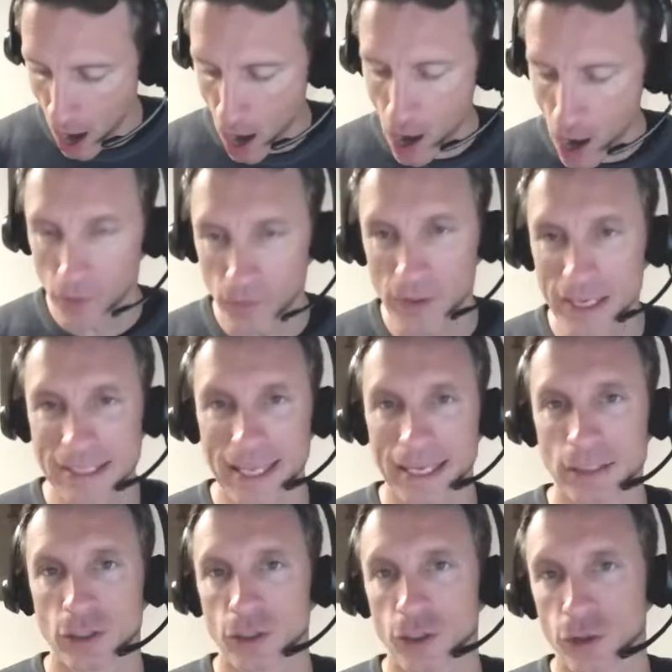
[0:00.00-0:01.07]
of these
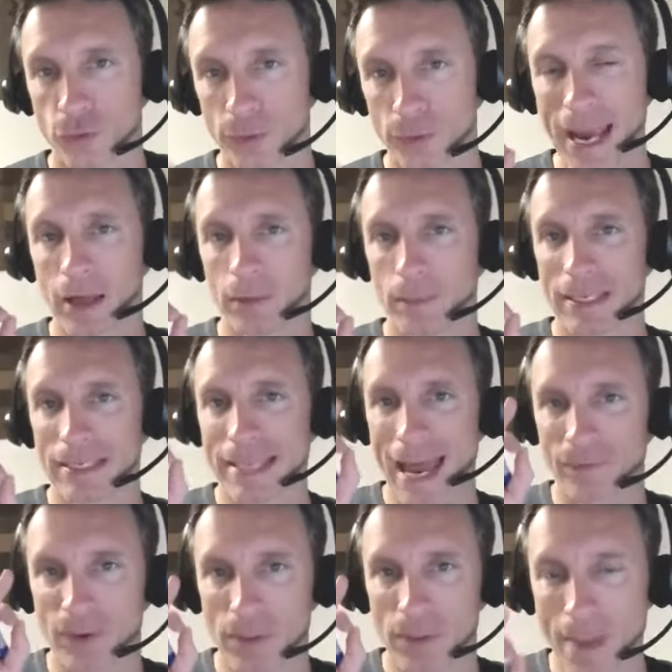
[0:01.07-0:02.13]
things, there's three elements that
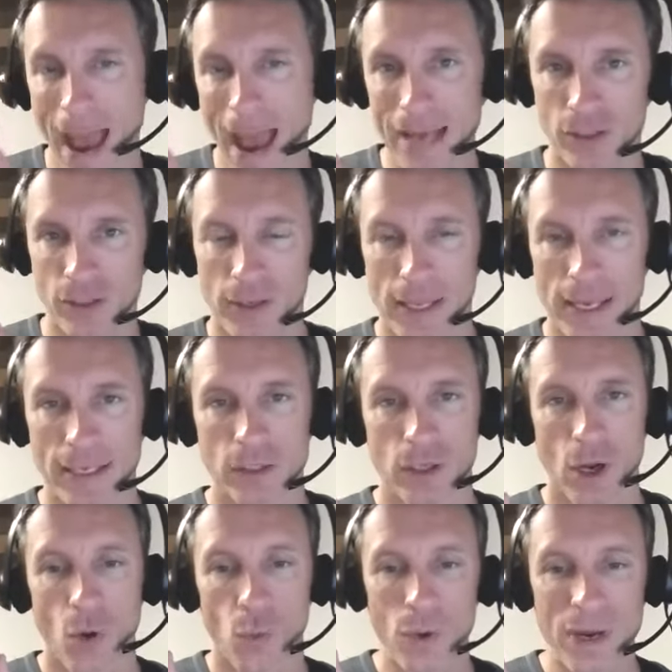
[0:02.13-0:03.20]
if we master this,
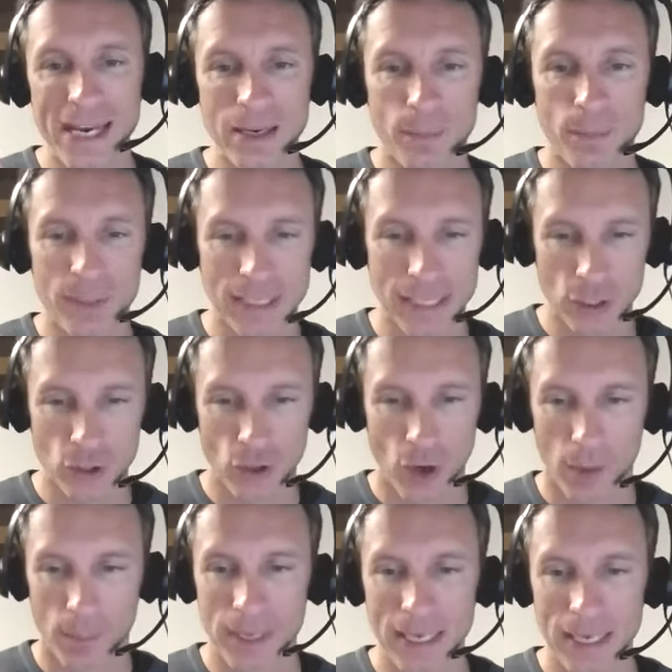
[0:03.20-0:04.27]
we can position
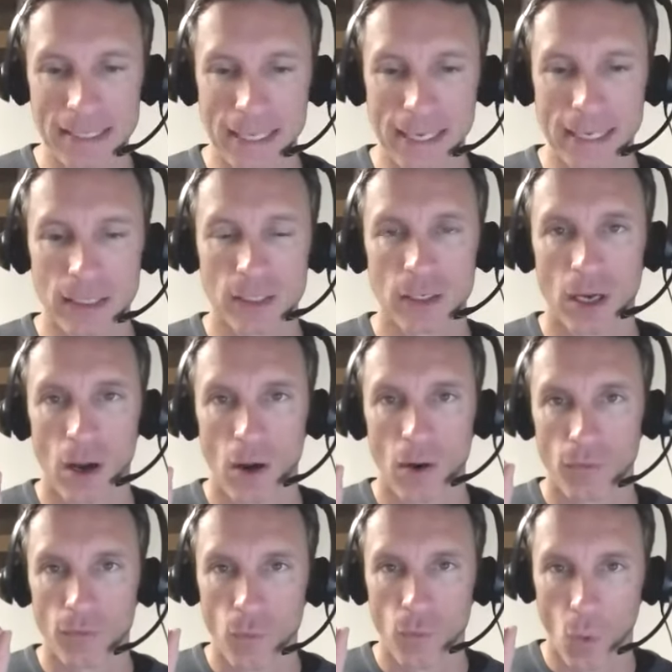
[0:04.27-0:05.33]
our business
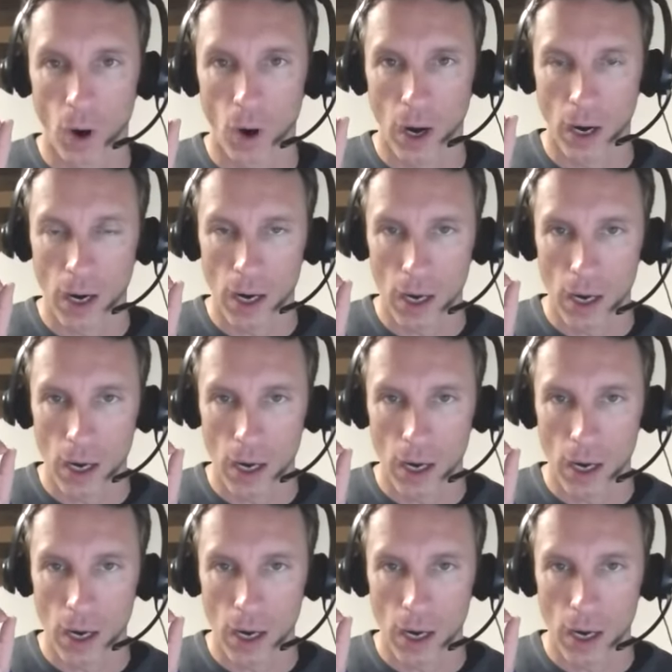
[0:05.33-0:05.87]
for